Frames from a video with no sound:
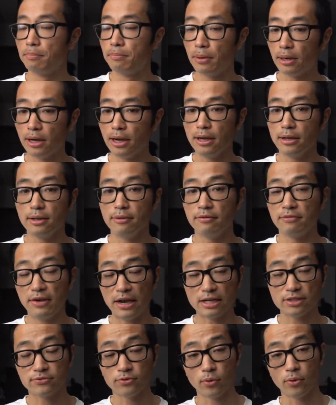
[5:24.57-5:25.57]
But
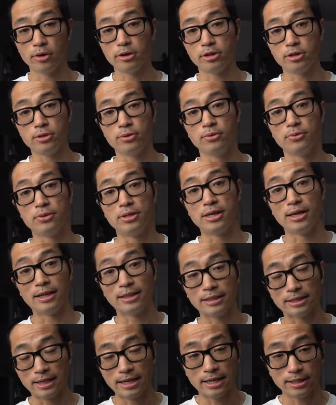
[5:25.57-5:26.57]
fast forward to the
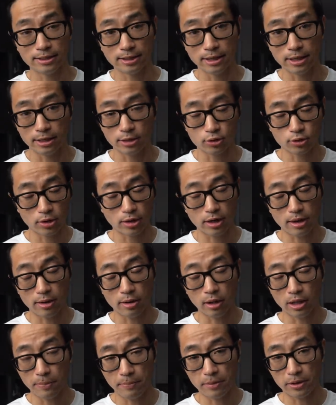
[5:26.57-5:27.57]
Atlanta
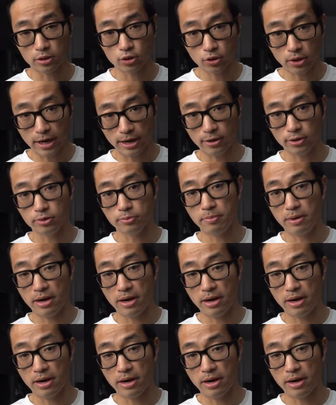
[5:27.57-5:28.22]
Olympic Trials